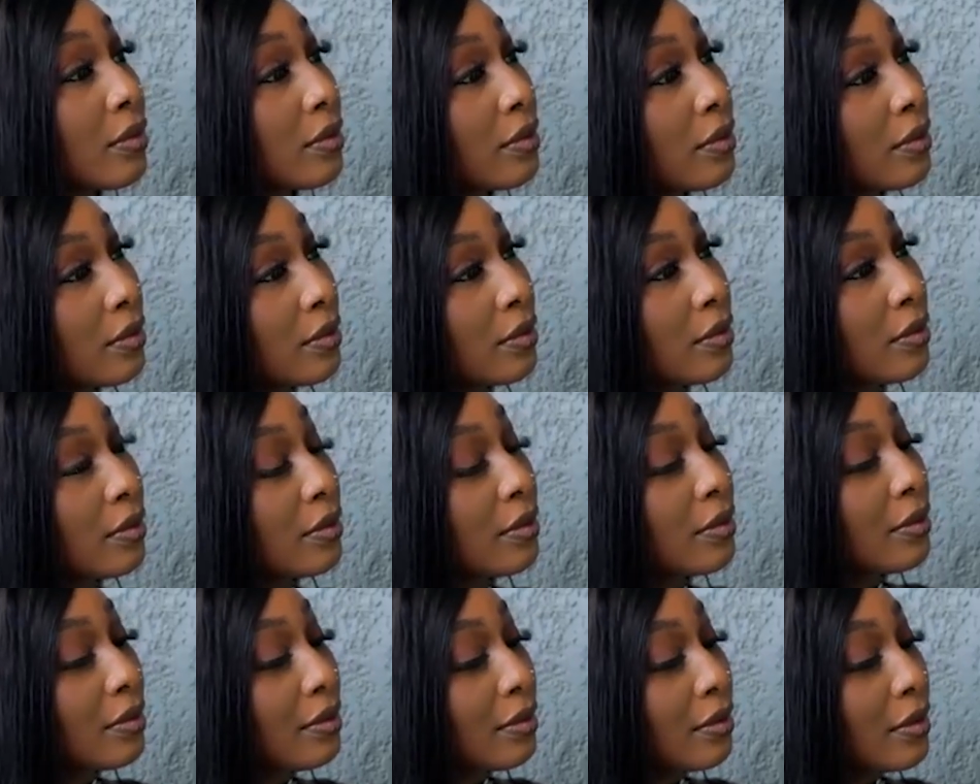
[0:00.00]
Mabel,
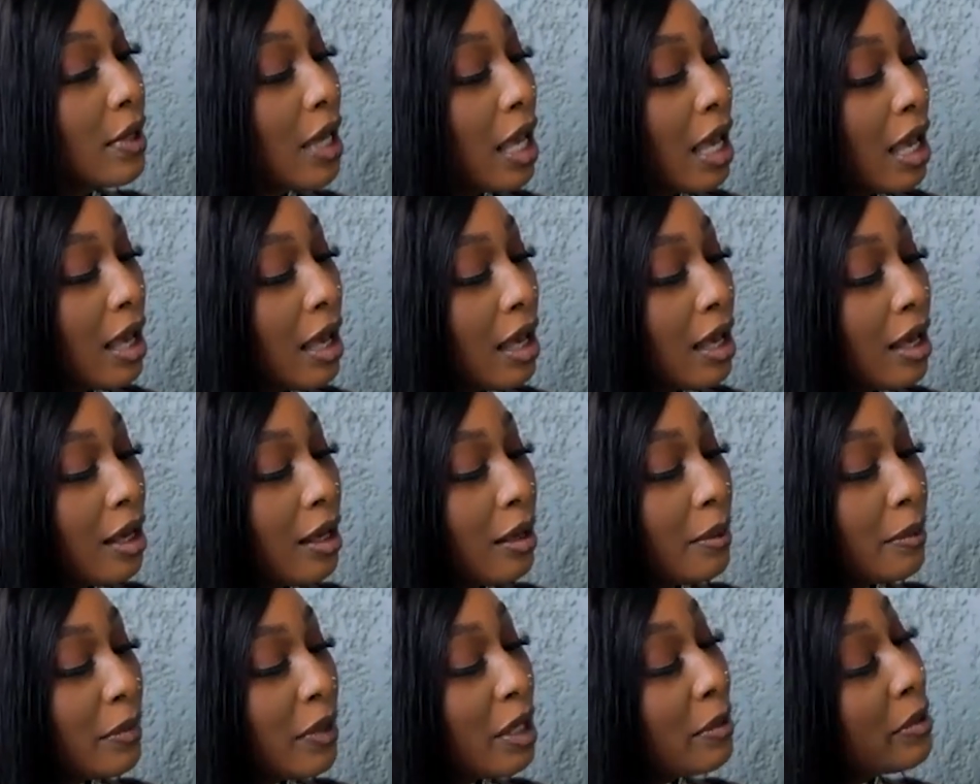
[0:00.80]
with her
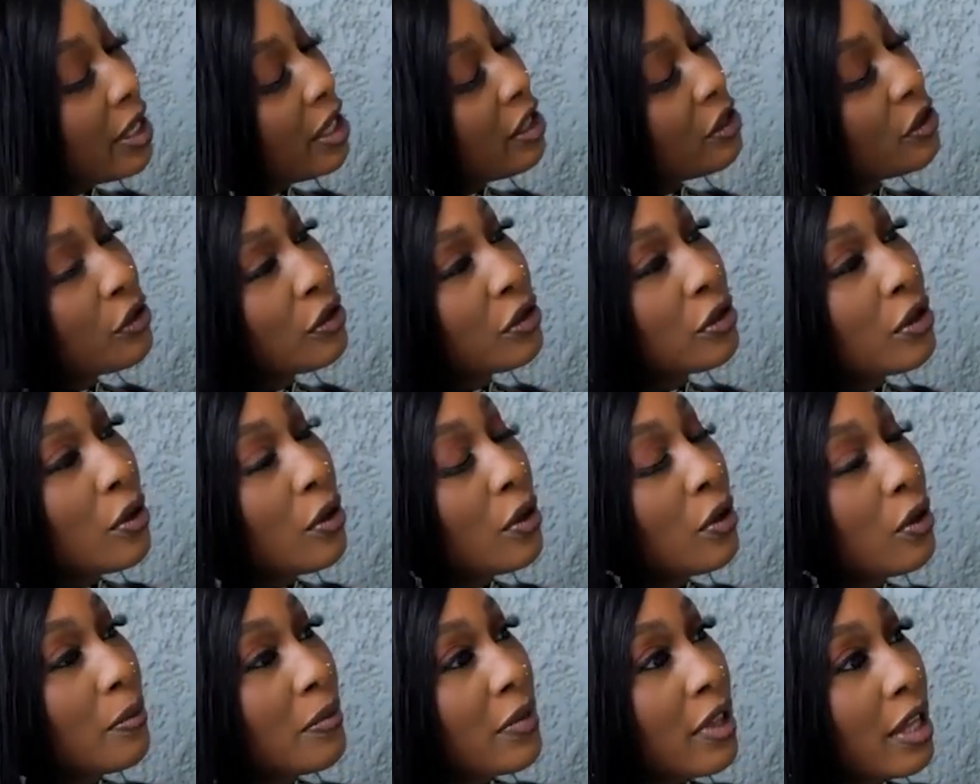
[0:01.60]
usual arrogance,
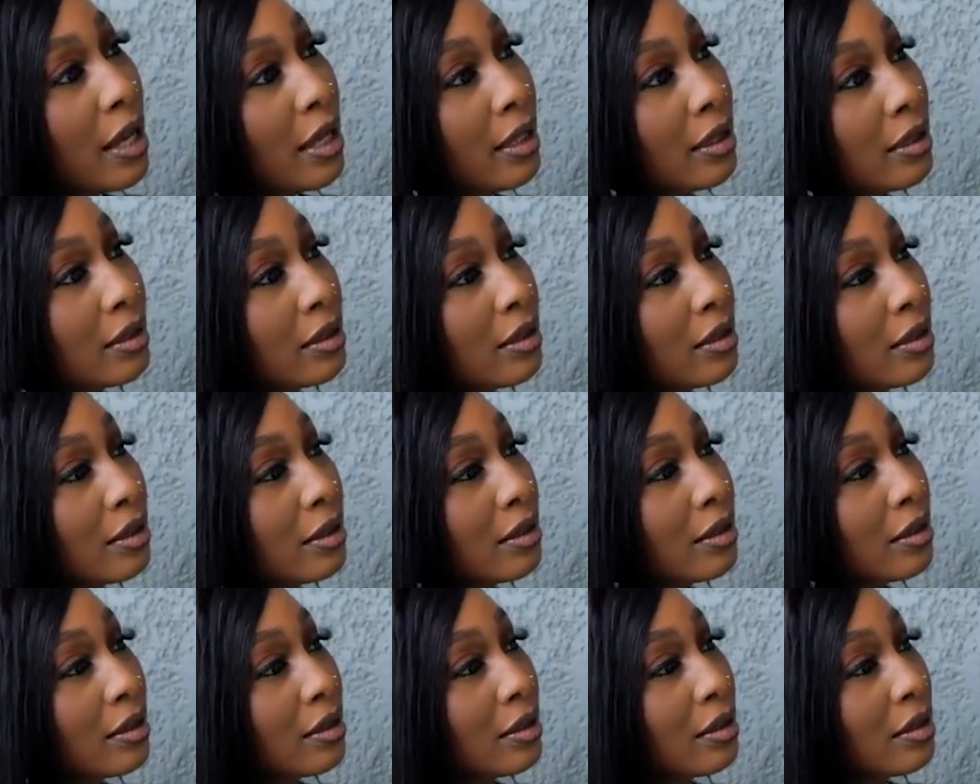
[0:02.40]
said she should
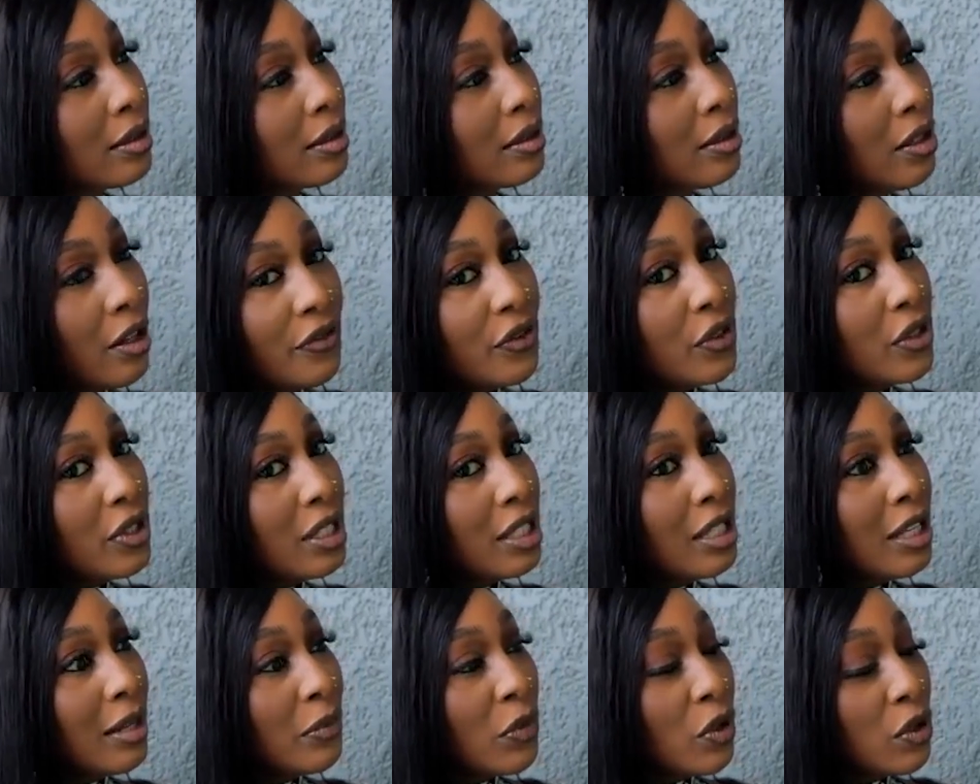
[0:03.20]
go back to her
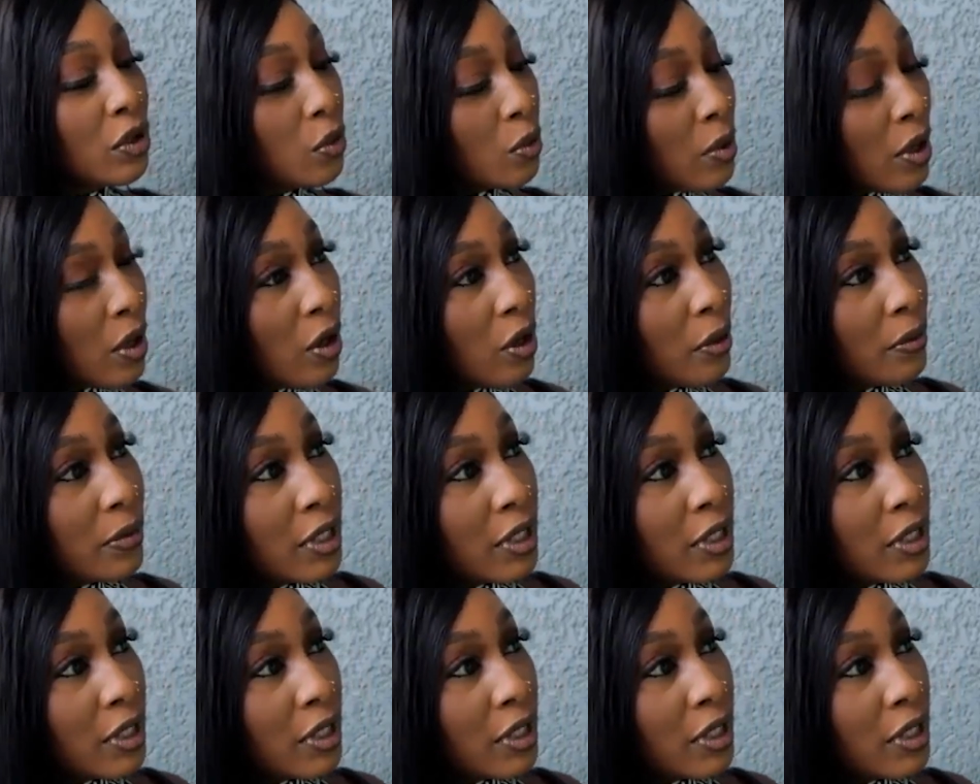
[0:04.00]
house since she